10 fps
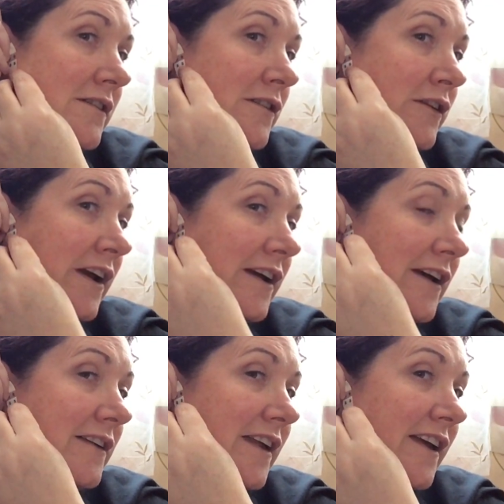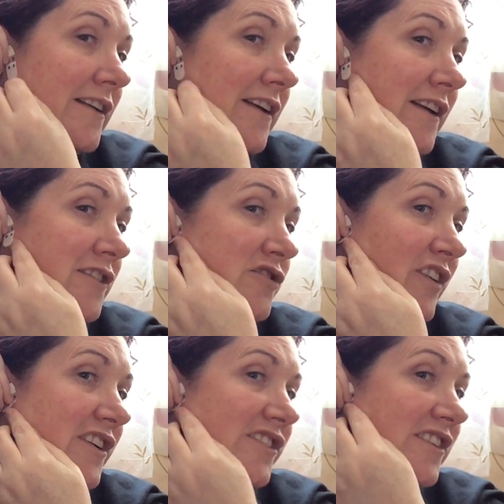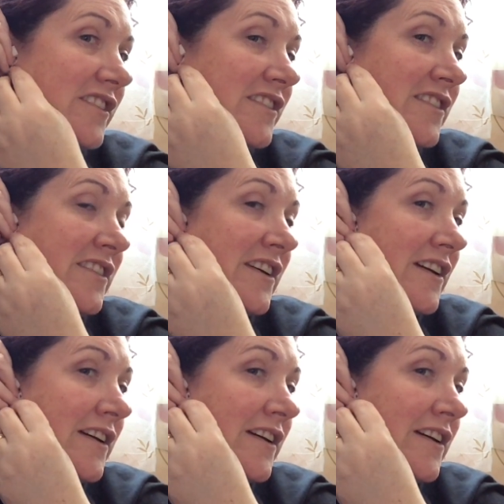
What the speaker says: Looking at the instructions.